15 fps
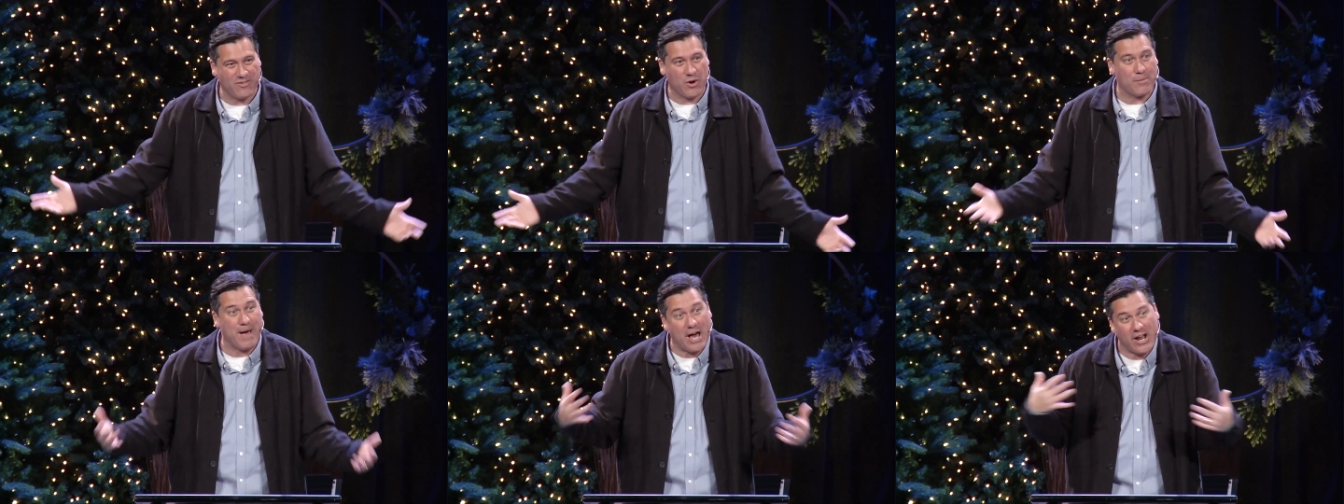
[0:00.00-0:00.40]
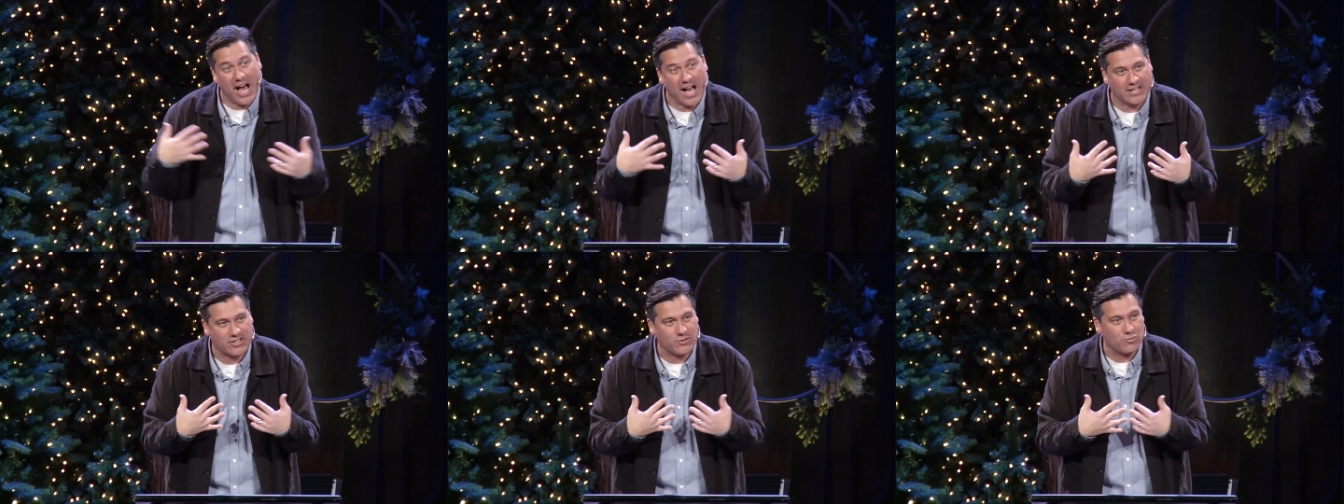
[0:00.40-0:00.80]
What about
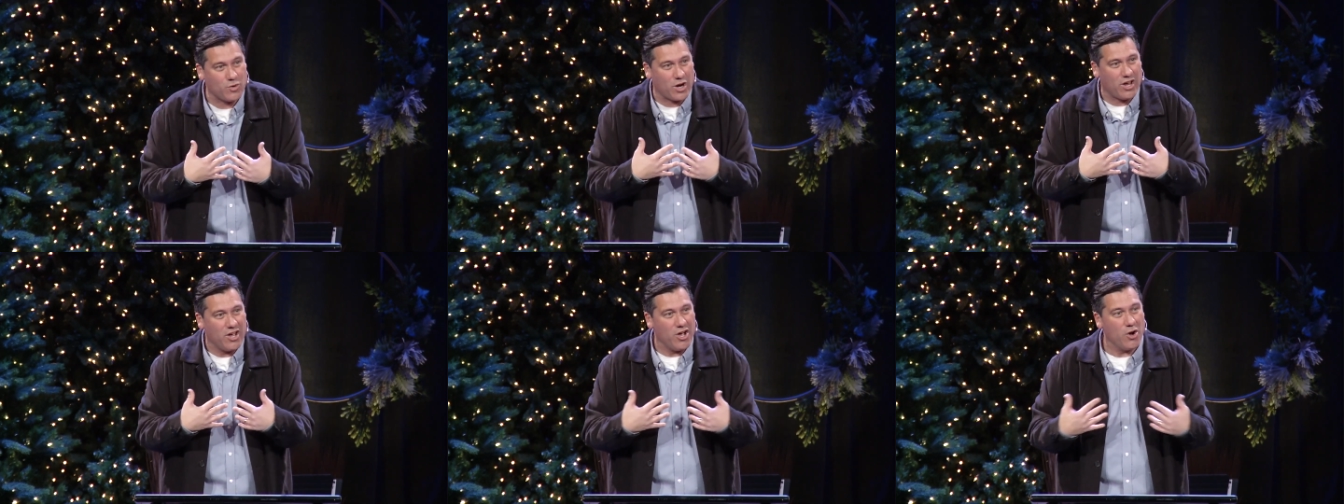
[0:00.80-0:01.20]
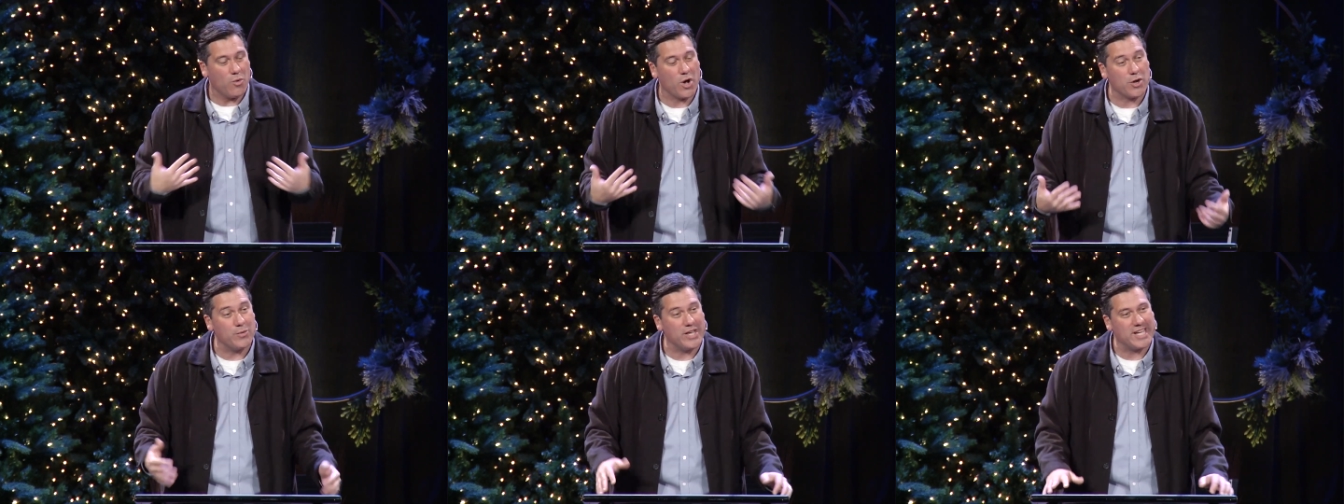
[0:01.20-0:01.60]
us? What,
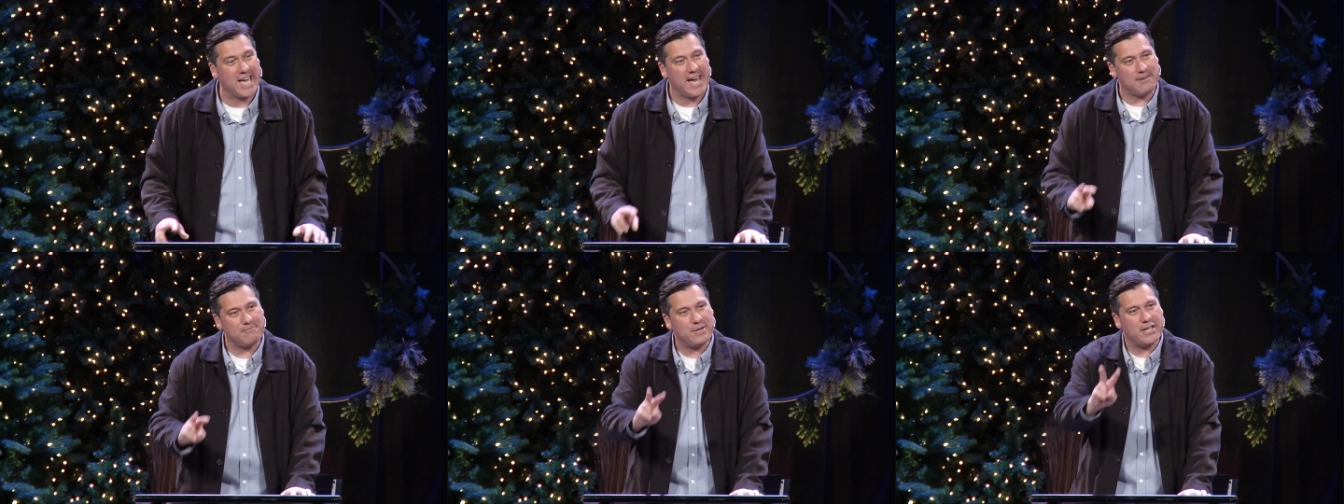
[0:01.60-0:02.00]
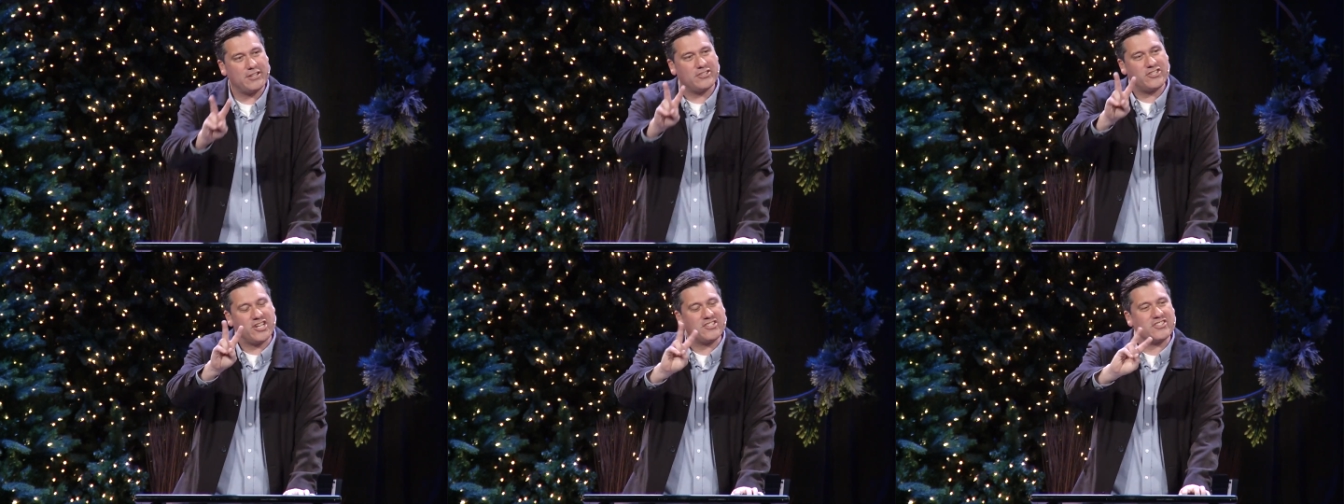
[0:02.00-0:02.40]
what do we get?
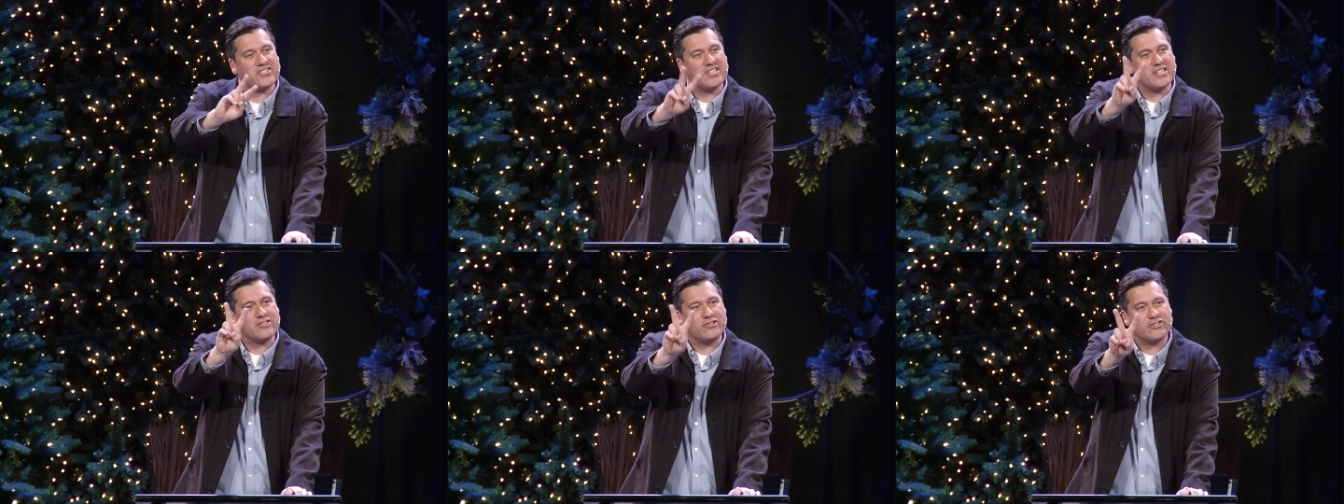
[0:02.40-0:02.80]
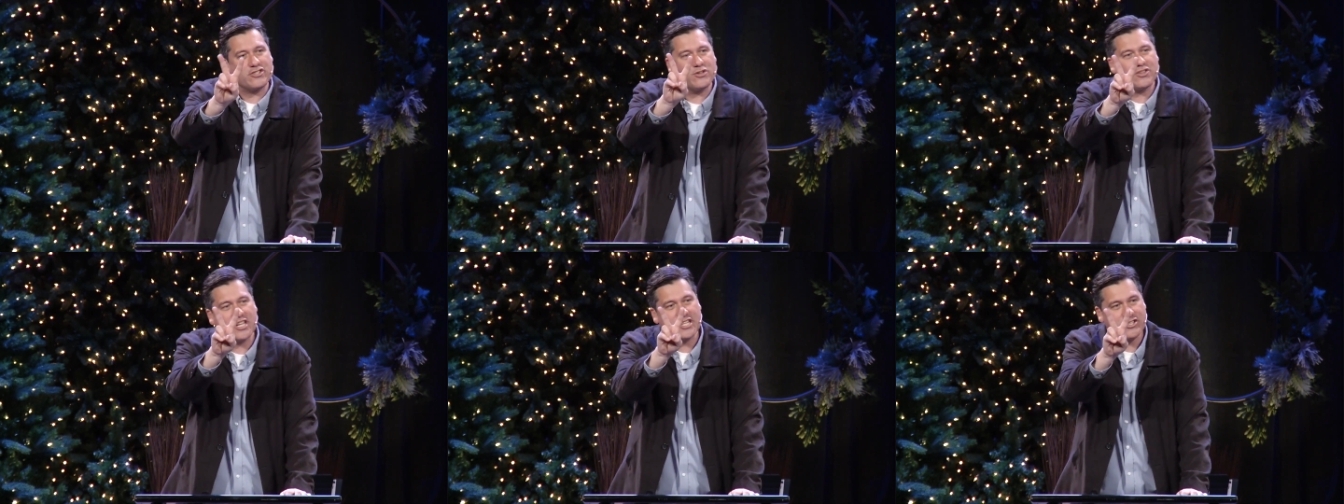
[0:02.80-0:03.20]
And Jesus says there's
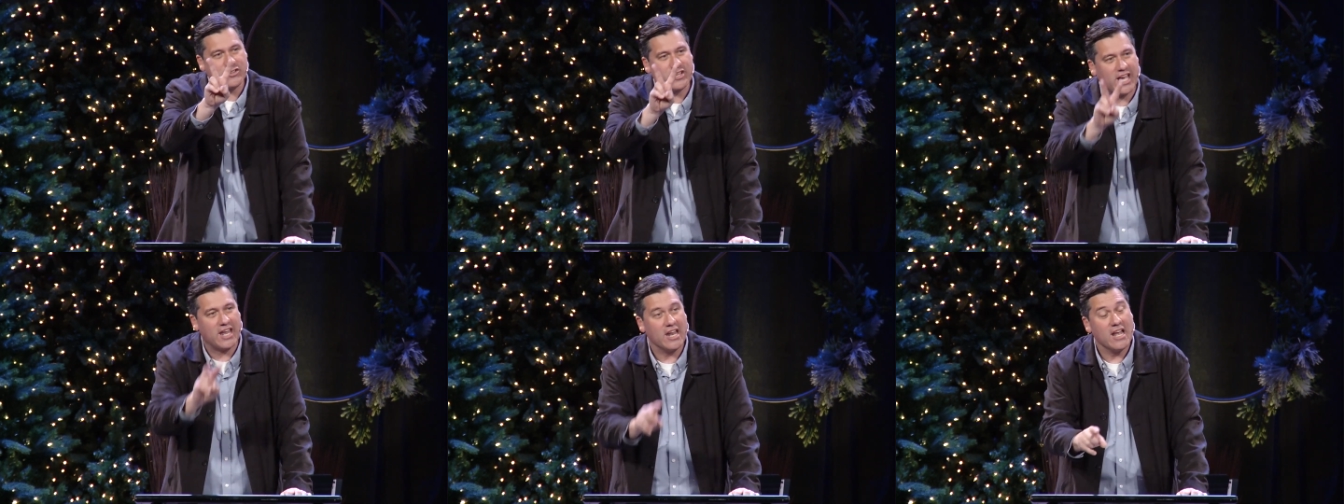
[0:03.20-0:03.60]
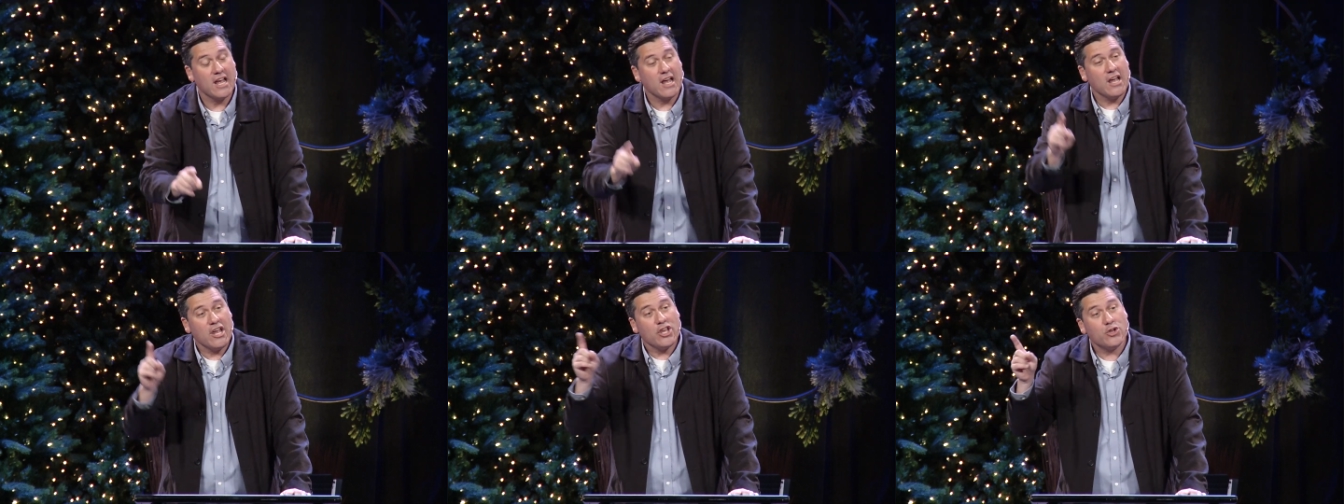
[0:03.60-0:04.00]
two things you get
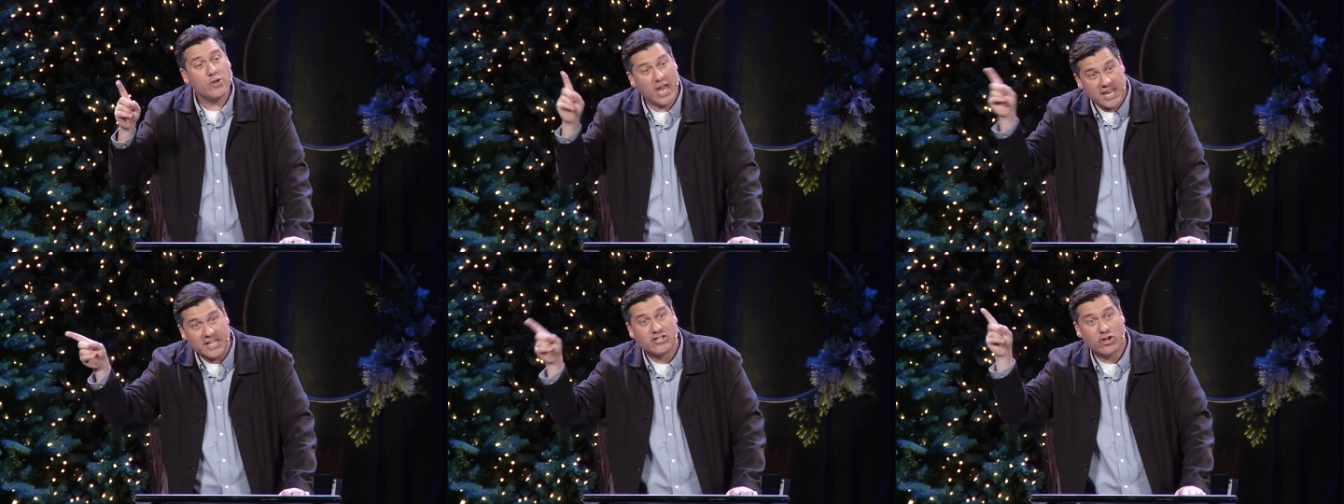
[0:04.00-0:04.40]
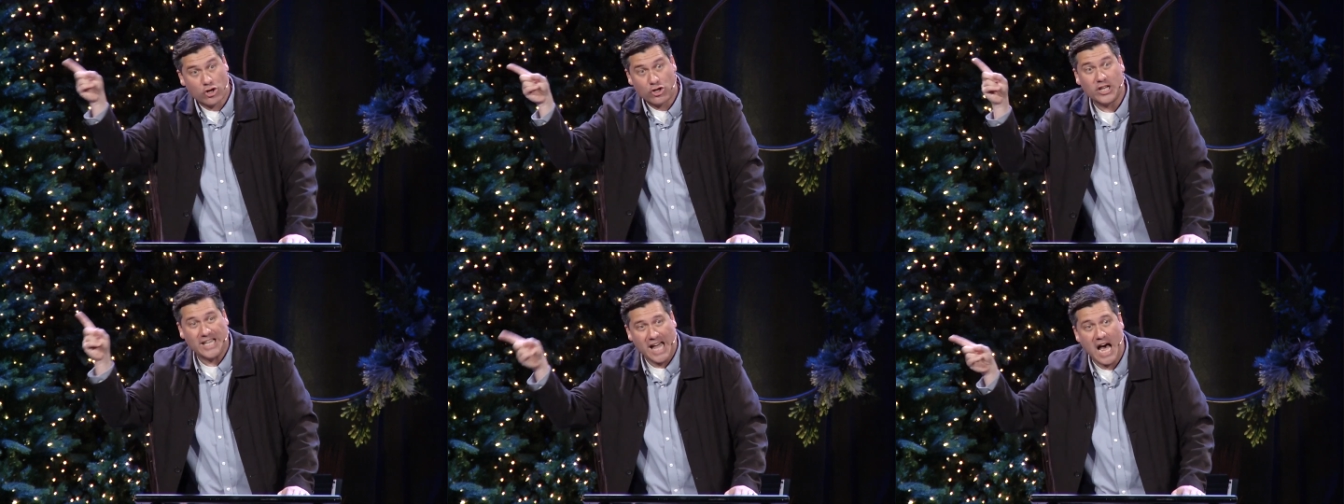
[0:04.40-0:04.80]
you get
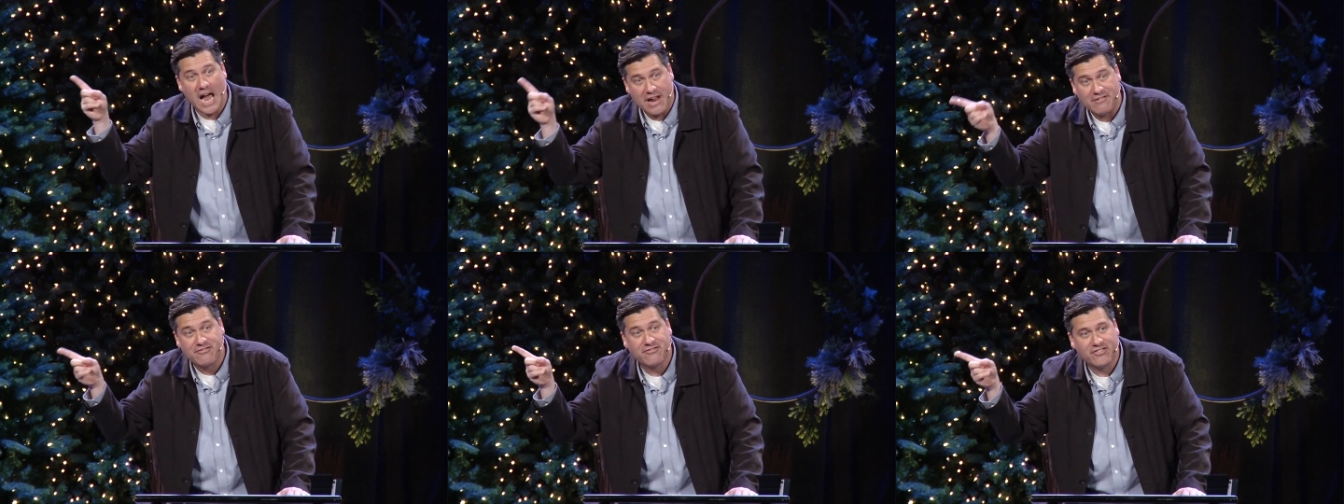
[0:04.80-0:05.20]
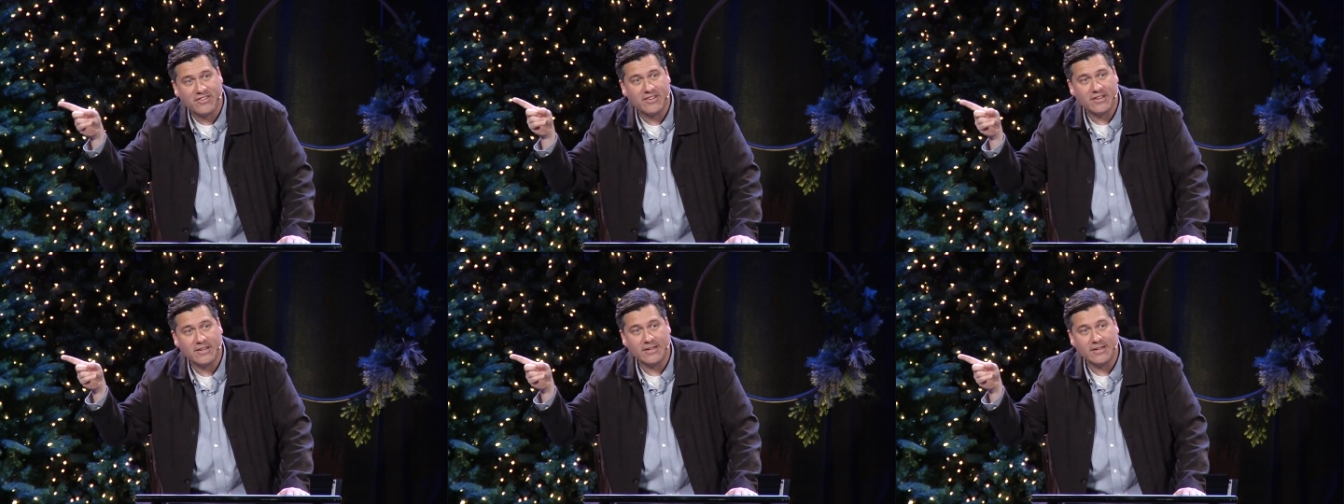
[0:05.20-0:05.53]
eternal life,